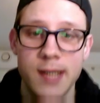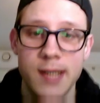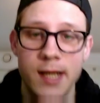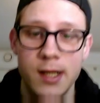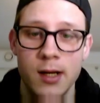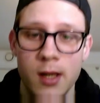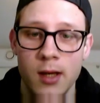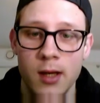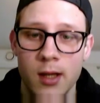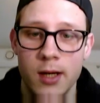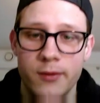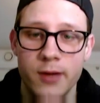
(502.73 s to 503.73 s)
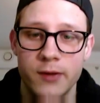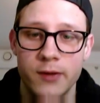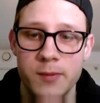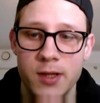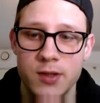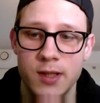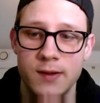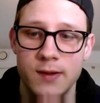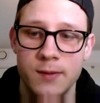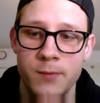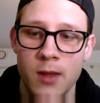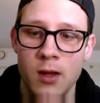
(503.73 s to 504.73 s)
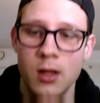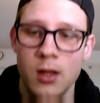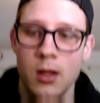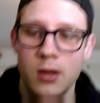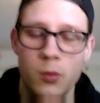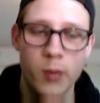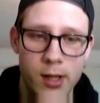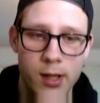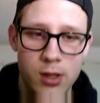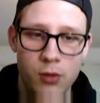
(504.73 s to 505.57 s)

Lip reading: added, forgot to mention it. When you